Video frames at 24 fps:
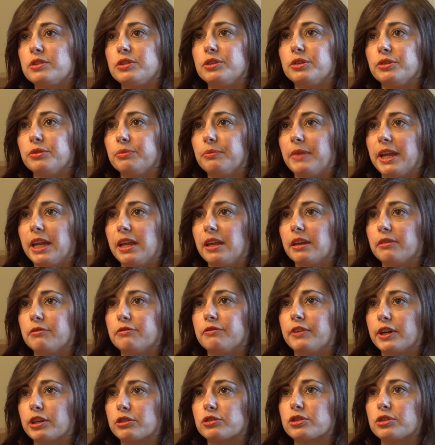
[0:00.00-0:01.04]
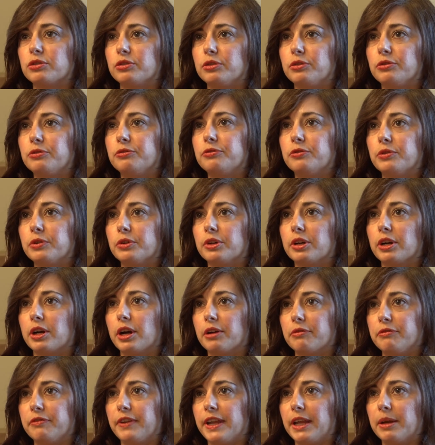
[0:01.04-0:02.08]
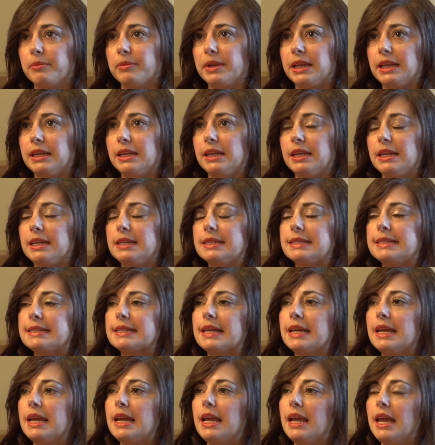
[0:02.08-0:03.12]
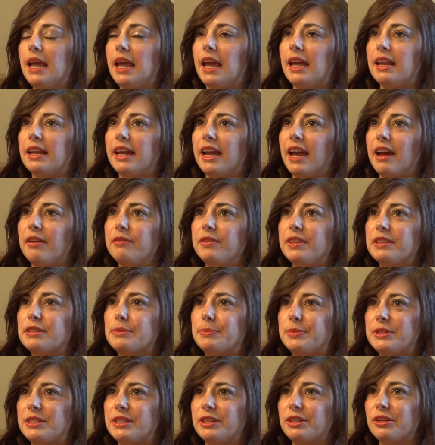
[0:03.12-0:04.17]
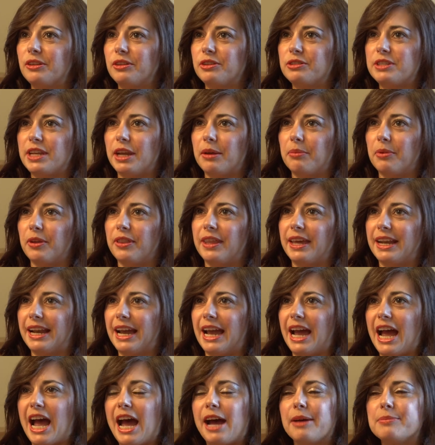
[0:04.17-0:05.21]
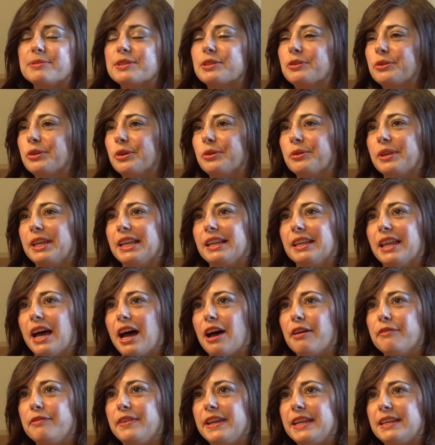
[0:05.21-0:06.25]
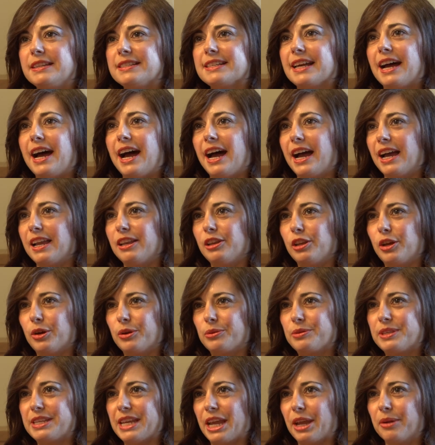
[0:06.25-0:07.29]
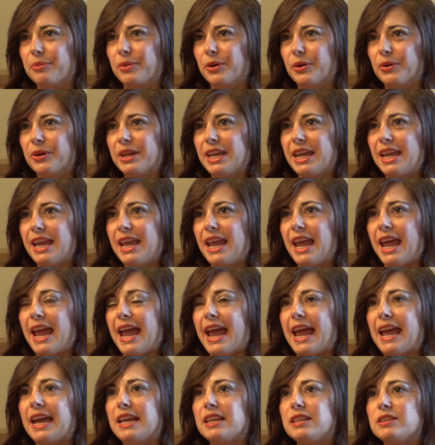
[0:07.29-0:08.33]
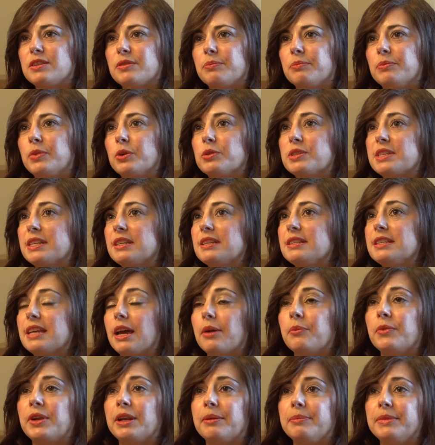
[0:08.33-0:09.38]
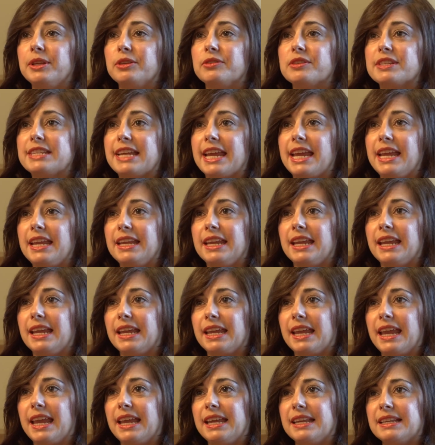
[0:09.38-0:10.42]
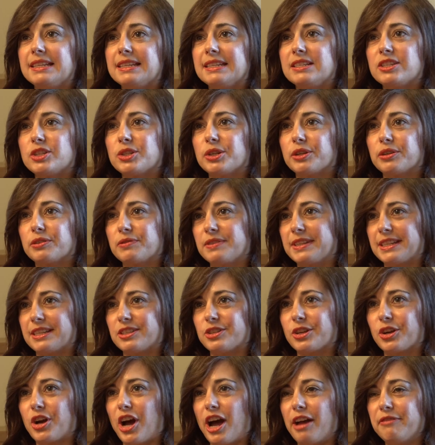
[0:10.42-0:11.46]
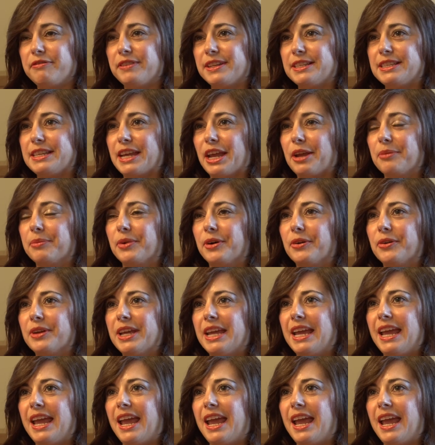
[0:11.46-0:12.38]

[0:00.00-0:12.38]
to make it functional for our family needs. And I have this particular table that I absolutely love. It's a high-low table, and most of the time when I'm entertaining, it serves as a coffee table.